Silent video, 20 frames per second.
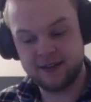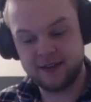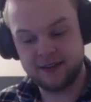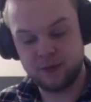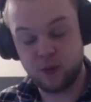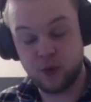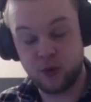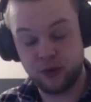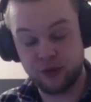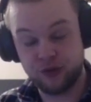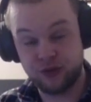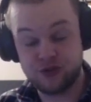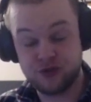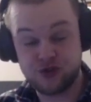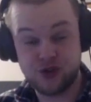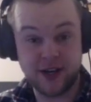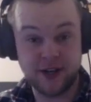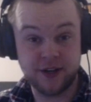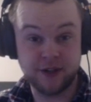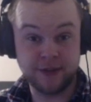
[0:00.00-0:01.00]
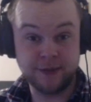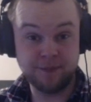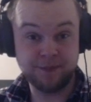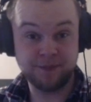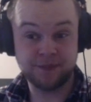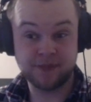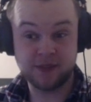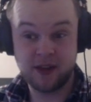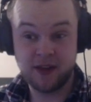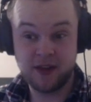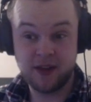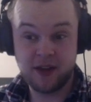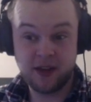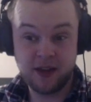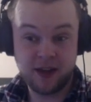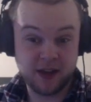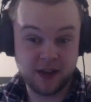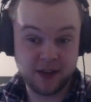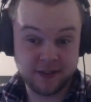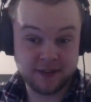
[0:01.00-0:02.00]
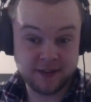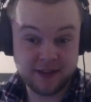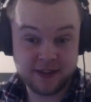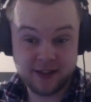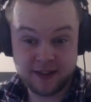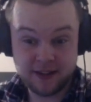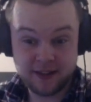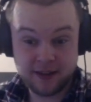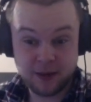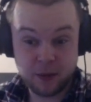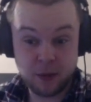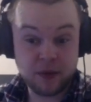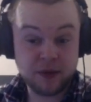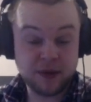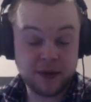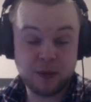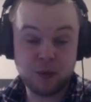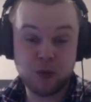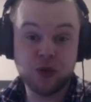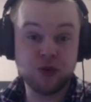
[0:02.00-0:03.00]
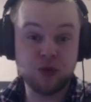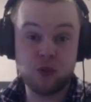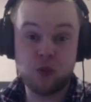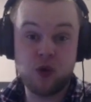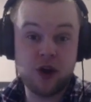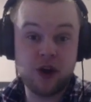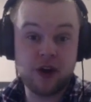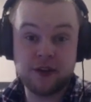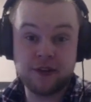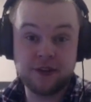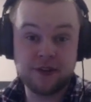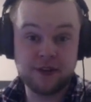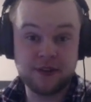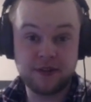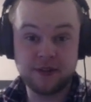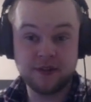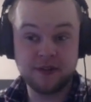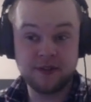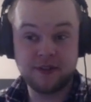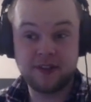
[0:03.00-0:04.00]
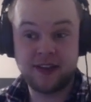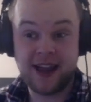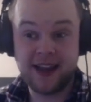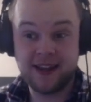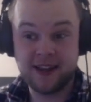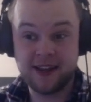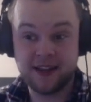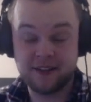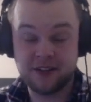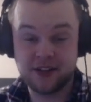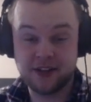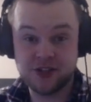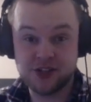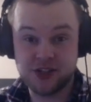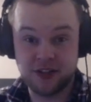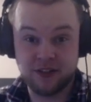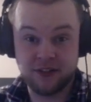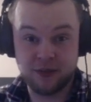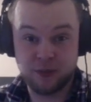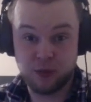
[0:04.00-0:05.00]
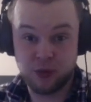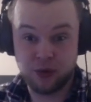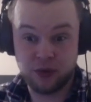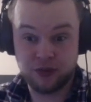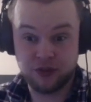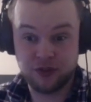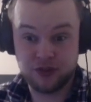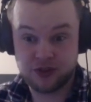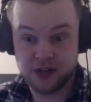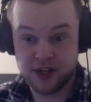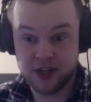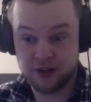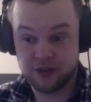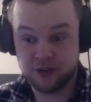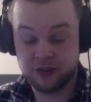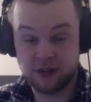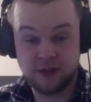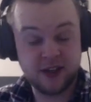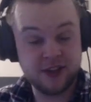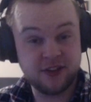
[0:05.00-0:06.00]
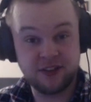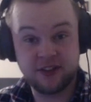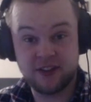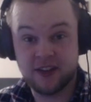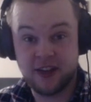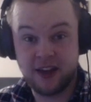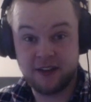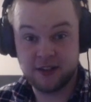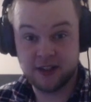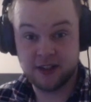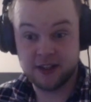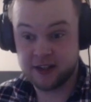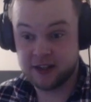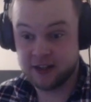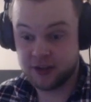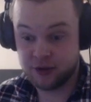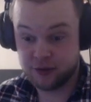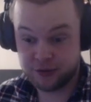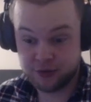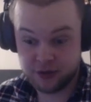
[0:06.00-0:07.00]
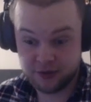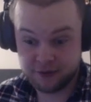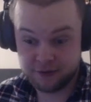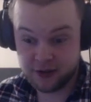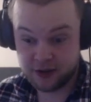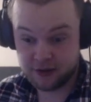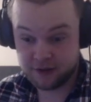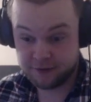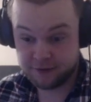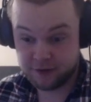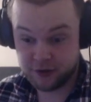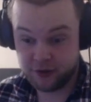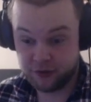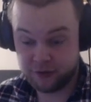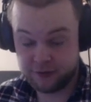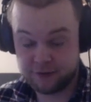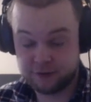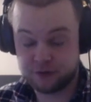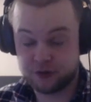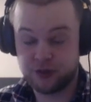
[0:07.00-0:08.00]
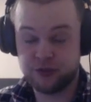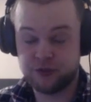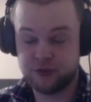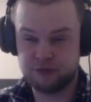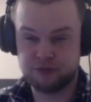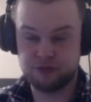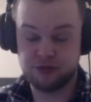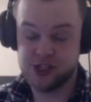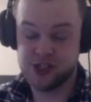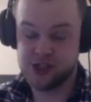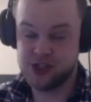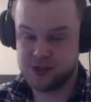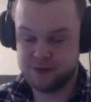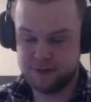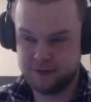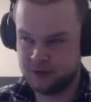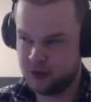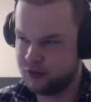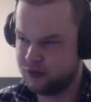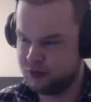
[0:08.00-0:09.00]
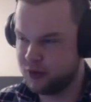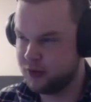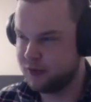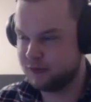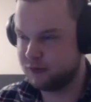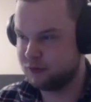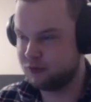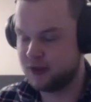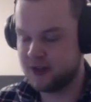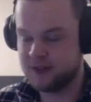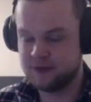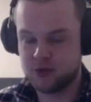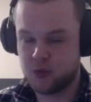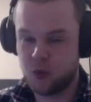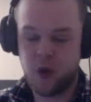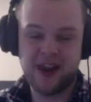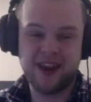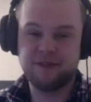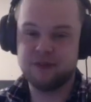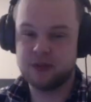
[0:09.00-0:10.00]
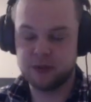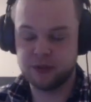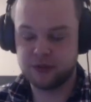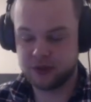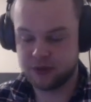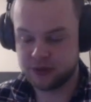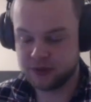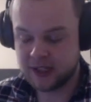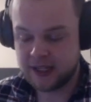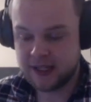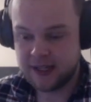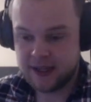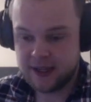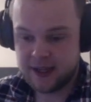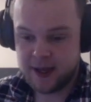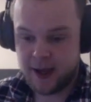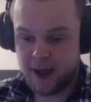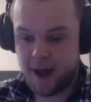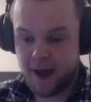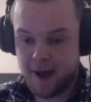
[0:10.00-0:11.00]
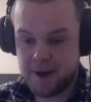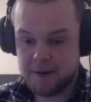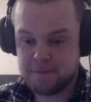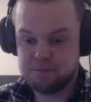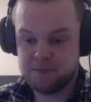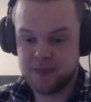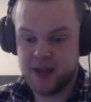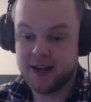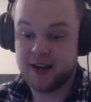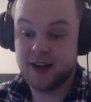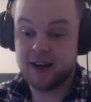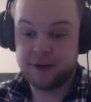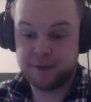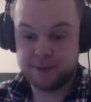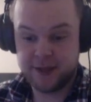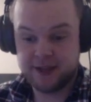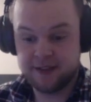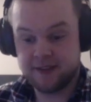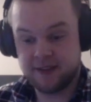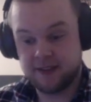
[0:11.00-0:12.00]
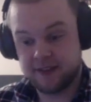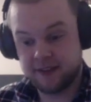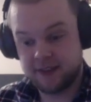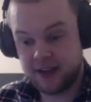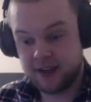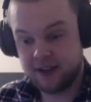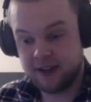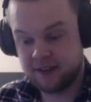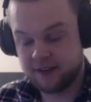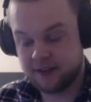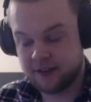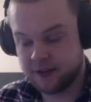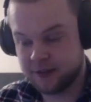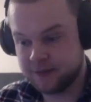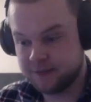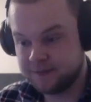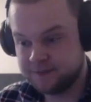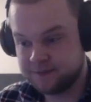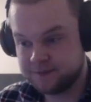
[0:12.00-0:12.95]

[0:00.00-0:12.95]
Warlords of Draenor. It wasn't worth tanking dungeons in Warlords of Draenor, so I just did leveling, and I got through the very first Frost Roof Ridge, or whatever it was called, and a little bit into the second zone,